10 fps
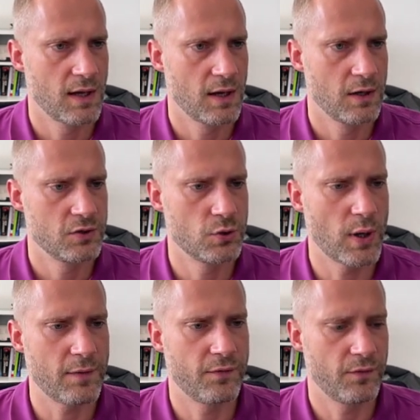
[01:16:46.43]
have
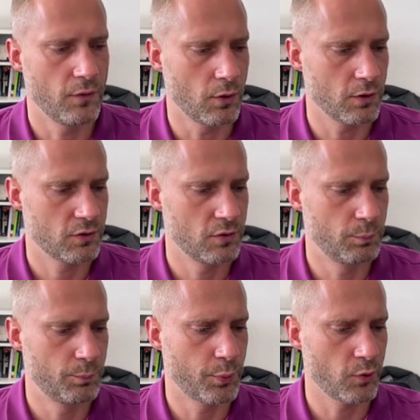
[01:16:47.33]
or to
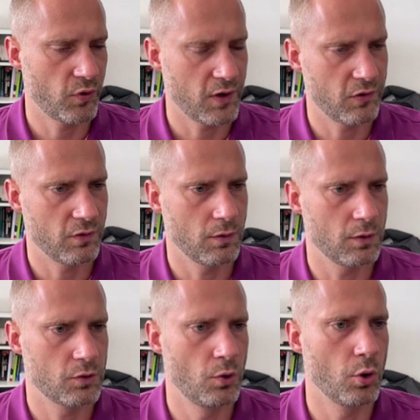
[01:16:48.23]
possess or to
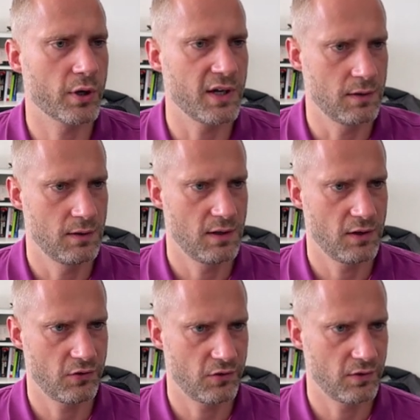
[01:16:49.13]
log in
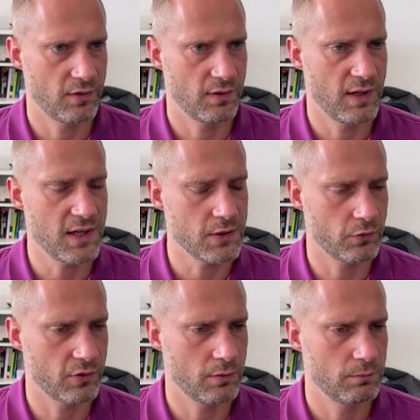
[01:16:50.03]
as a
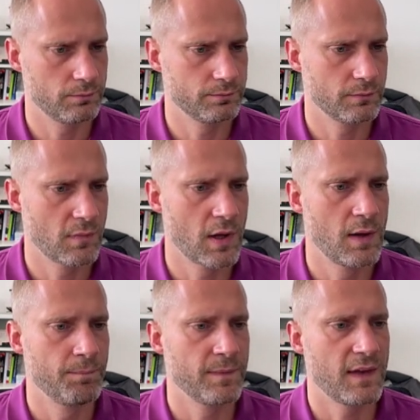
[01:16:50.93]
user.
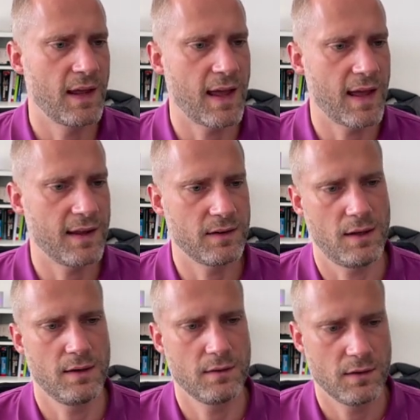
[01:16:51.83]
And
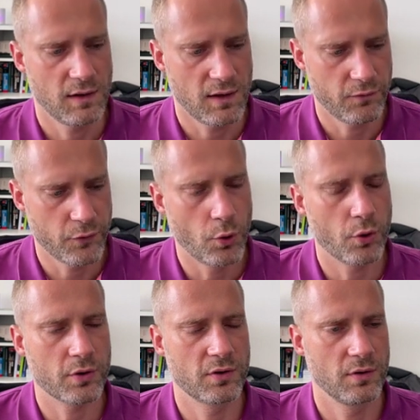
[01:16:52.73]
then if you
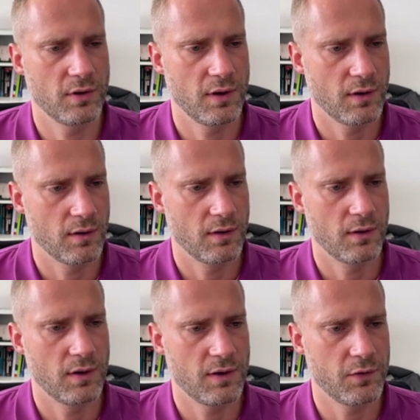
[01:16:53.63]
log
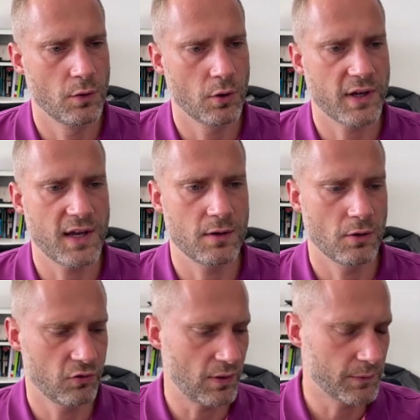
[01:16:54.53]
in on
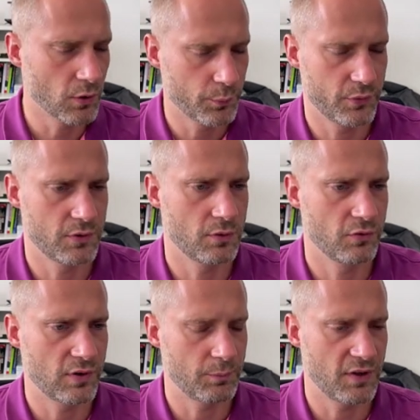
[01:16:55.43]
some computer, on
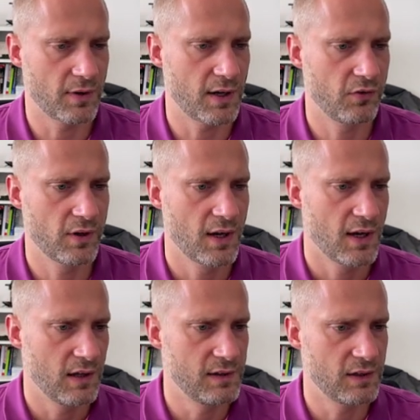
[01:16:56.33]
some device,
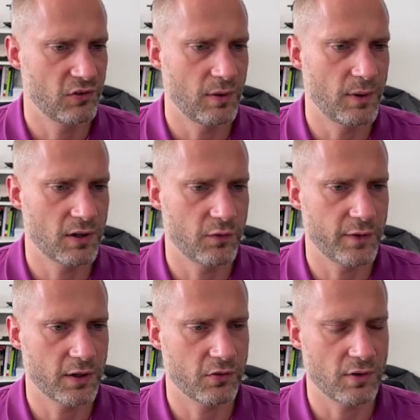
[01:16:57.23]
there are some
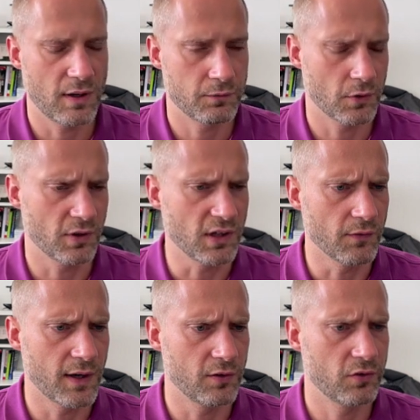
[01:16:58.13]
artifacts left on the
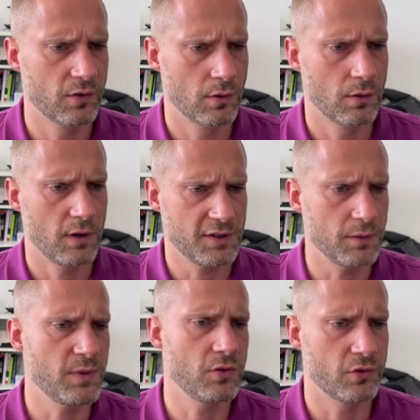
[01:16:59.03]
device. It can be
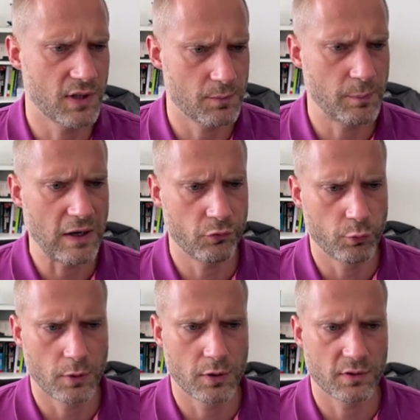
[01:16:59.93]
username and
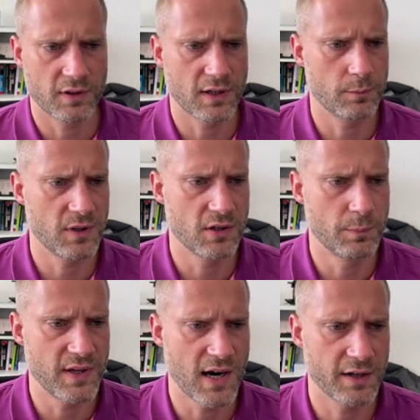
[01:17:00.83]
password, it can be the
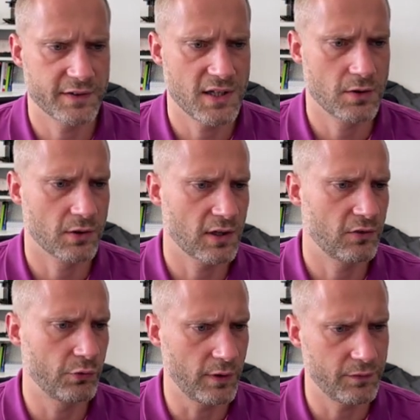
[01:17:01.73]
PRT tokens,
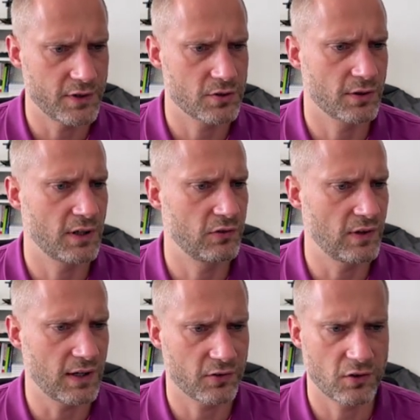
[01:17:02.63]
refresh tokens,
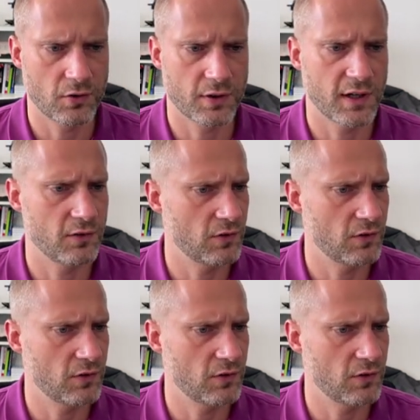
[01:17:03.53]
access tokens,